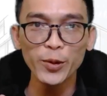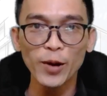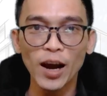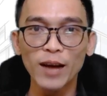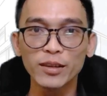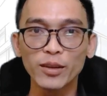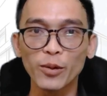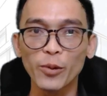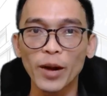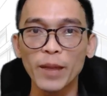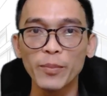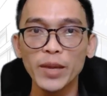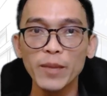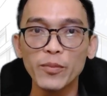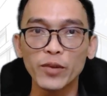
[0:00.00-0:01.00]
know how to
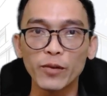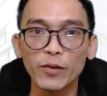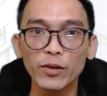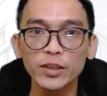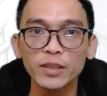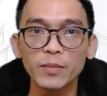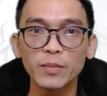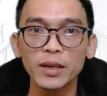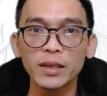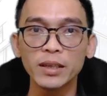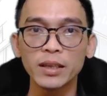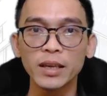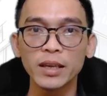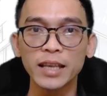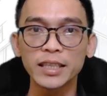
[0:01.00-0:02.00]
write beam reinforcement
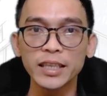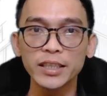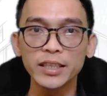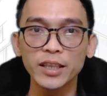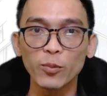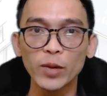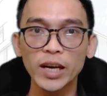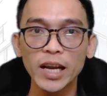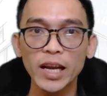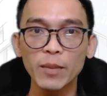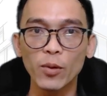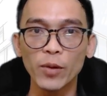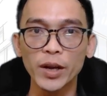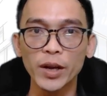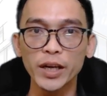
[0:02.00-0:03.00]
and section with
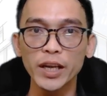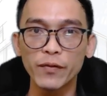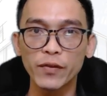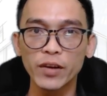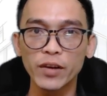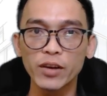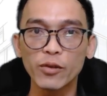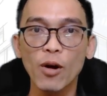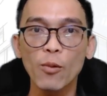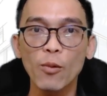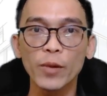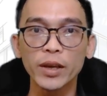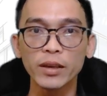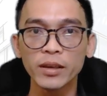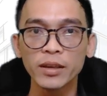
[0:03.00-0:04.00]
label in different
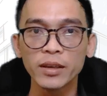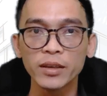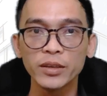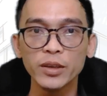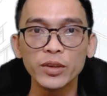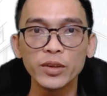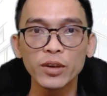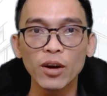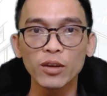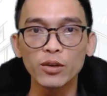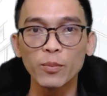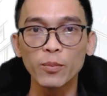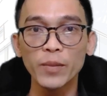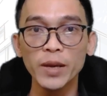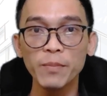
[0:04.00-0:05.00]
drawing using ALLTO
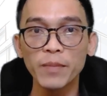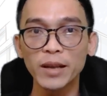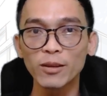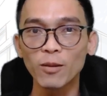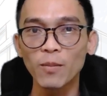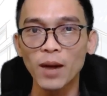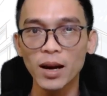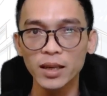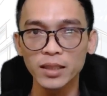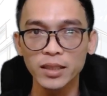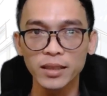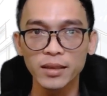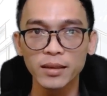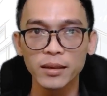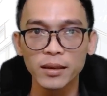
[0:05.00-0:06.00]
PythonParts?
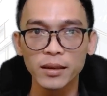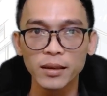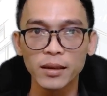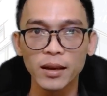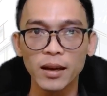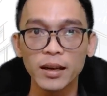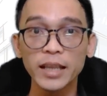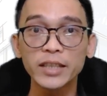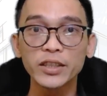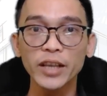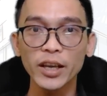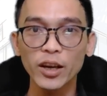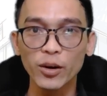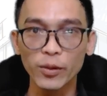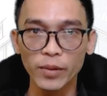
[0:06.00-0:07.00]
Let's take
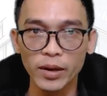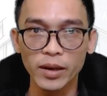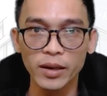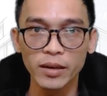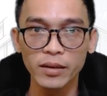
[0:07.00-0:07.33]
a look.